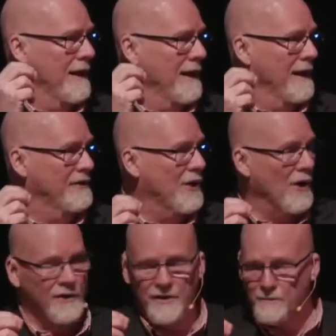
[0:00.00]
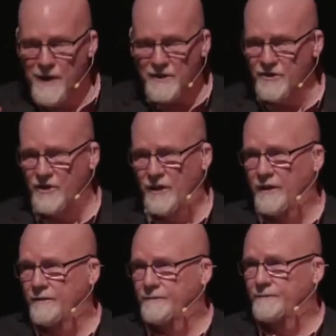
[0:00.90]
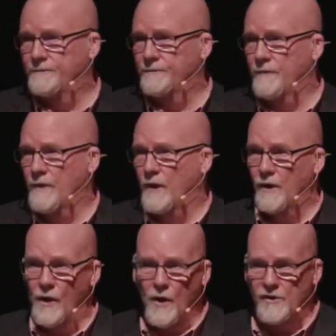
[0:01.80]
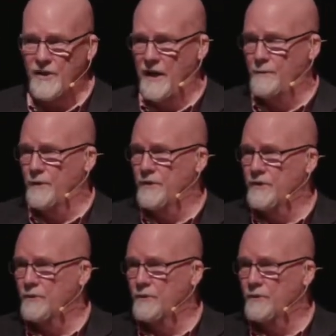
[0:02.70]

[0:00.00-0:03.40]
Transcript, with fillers: it's called dementia or Alzheimer's.